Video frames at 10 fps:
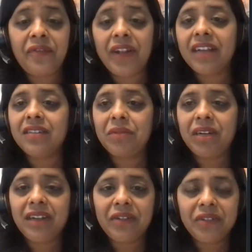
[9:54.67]

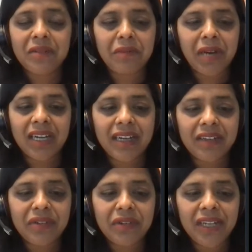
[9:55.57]
flexibility to the market
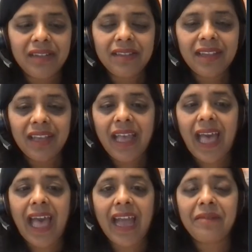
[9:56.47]
and trends,
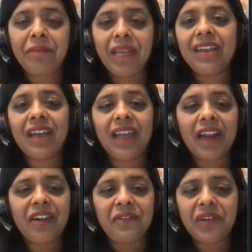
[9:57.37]
and being
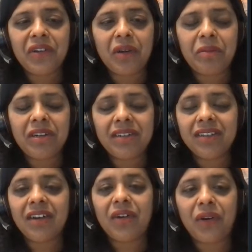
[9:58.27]
ahead of your
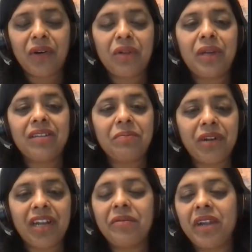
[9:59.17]
competitors are always
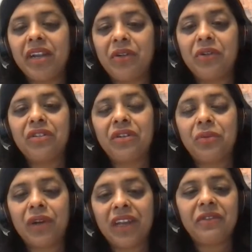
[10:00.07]
primary goals
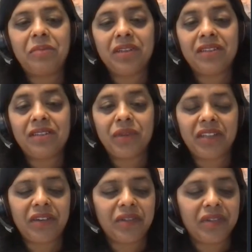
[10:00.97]
of whatever business,
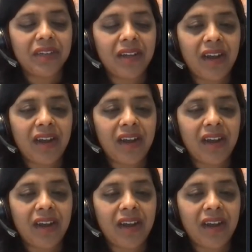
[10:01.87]
whether you're in